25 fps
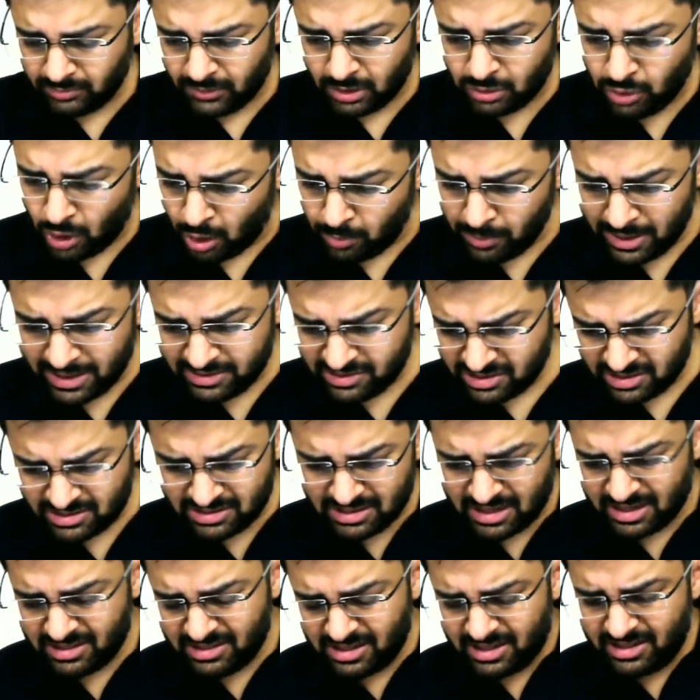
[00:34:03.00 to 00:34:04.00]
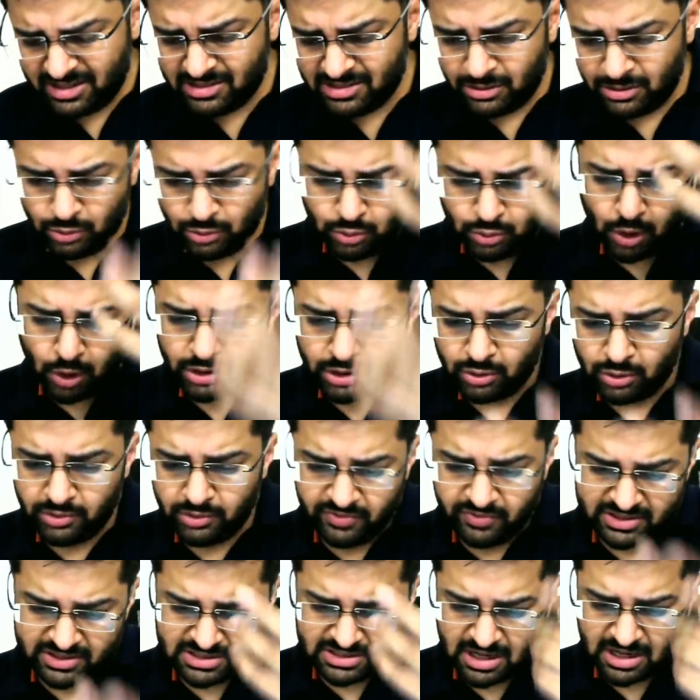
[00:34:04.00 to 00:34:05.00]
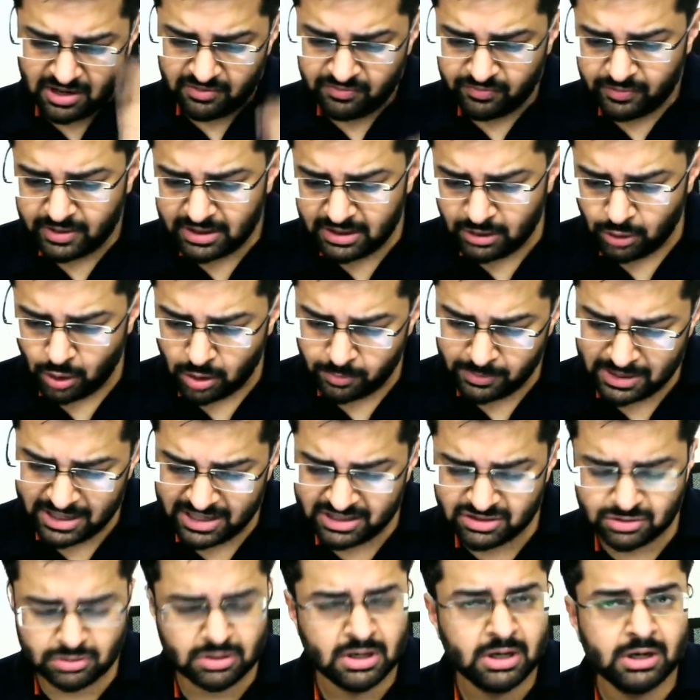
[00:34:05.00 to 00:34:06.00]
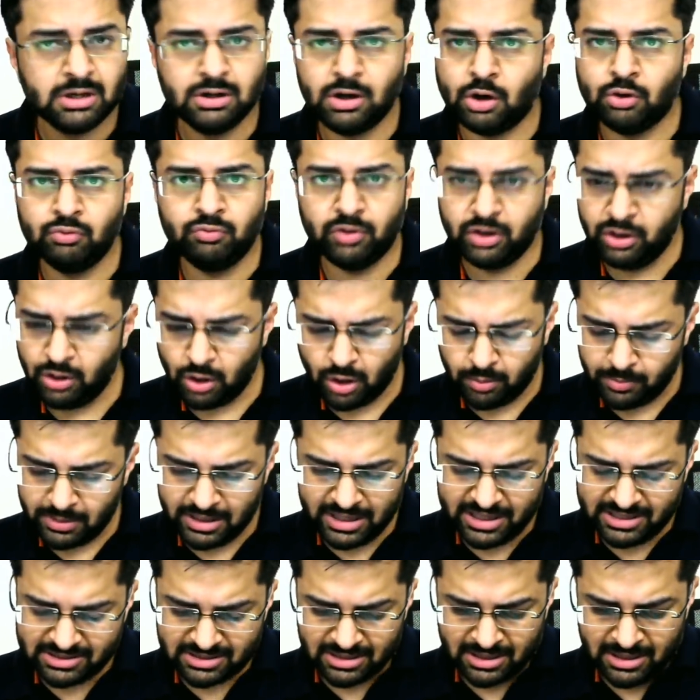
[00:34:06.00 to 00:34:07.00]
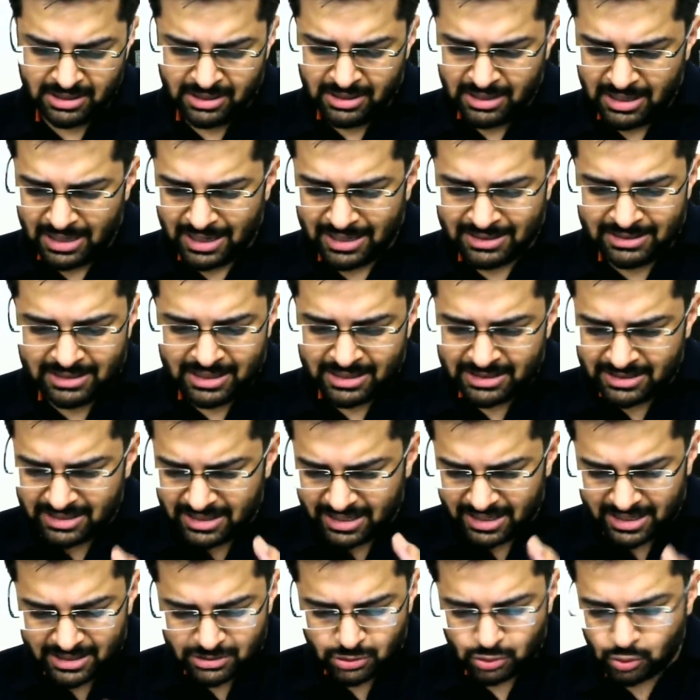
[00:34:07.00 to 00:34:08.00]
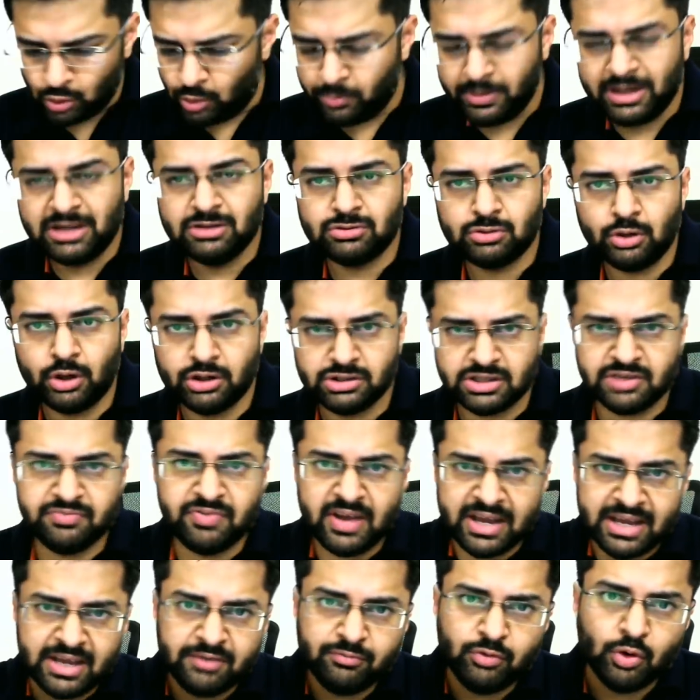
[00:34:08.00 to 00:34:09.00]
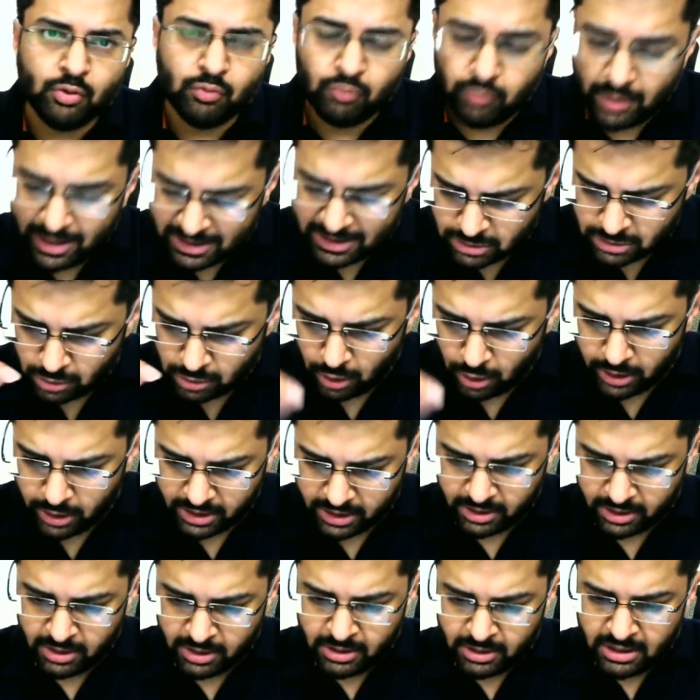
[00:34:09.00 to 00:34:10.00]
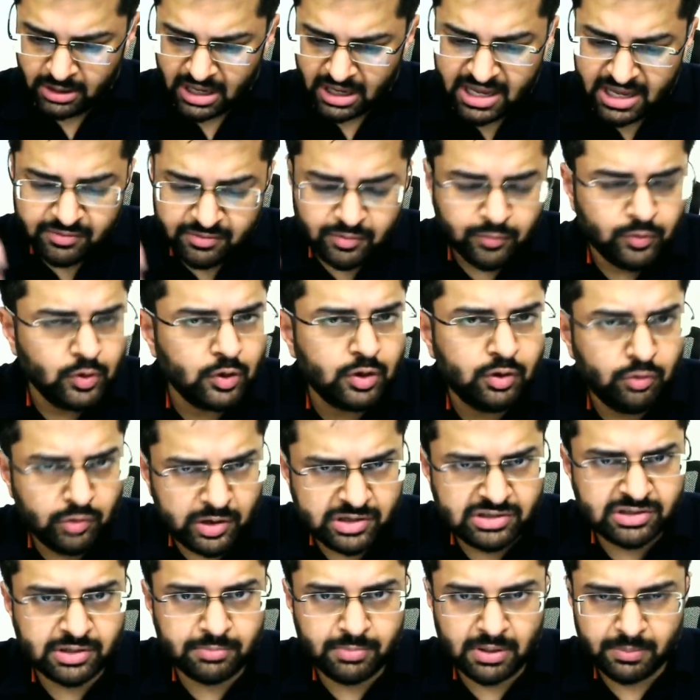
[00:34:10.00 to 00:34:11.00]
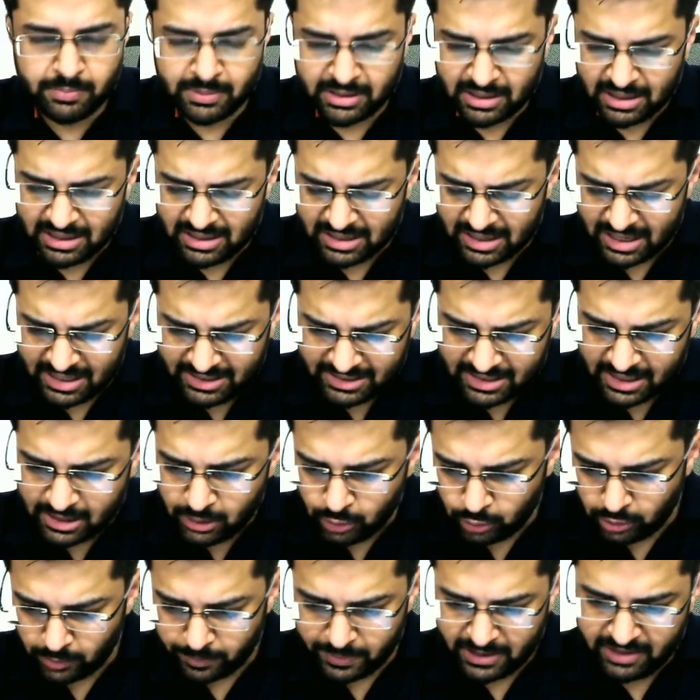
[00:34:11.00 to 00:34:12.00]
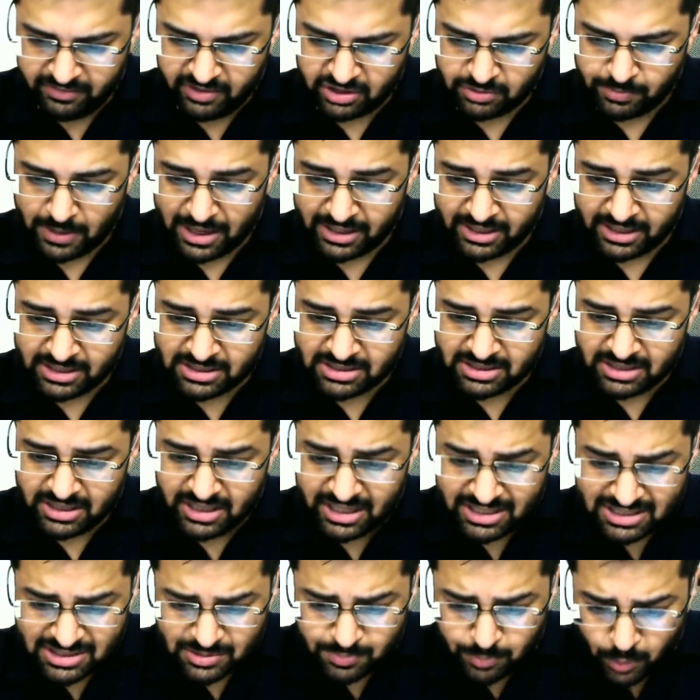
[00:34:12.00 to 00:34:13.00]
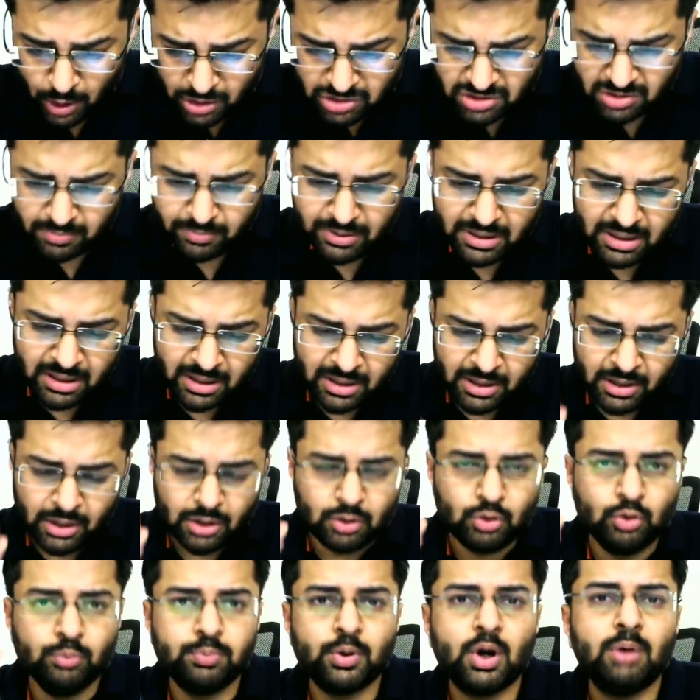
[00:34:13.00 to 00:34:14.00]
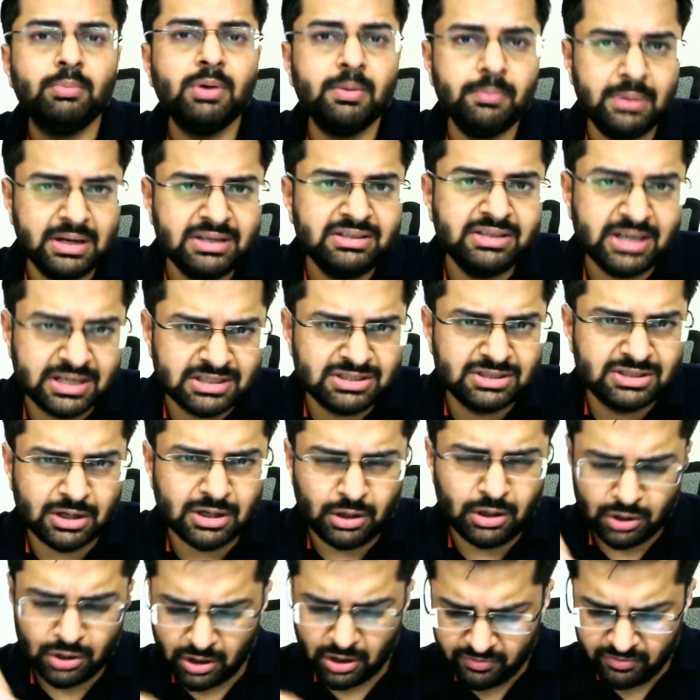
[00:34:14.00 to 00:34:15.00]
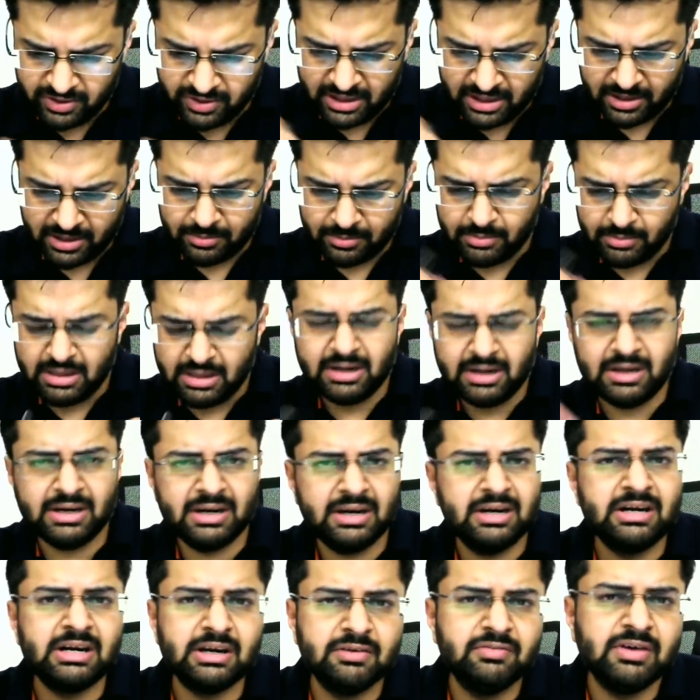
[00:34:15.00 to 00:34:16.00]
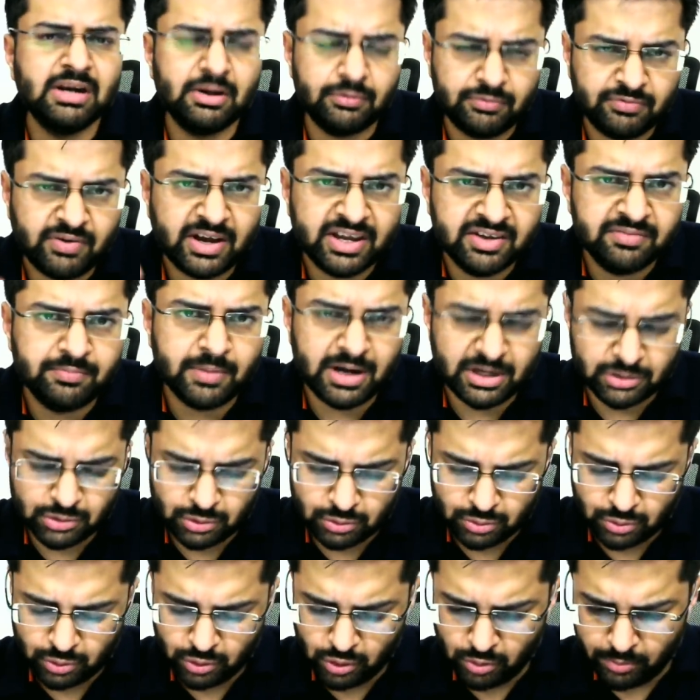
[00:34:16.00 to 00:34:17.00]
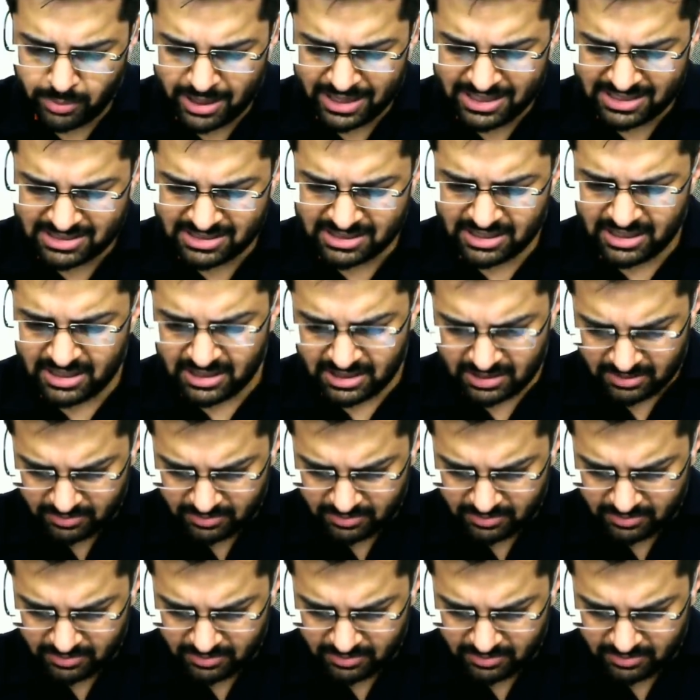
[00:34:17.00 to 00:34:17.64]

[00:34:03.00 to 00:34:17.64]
normalization is another reason you do not know if it's upward normalized downward normalized and then there are so many slots if i give you one slot I give you the question paper and I tell you the previous patterns. It's possible to probably judge the cutoff in, a, in an interval of 5 marks or so. You might say,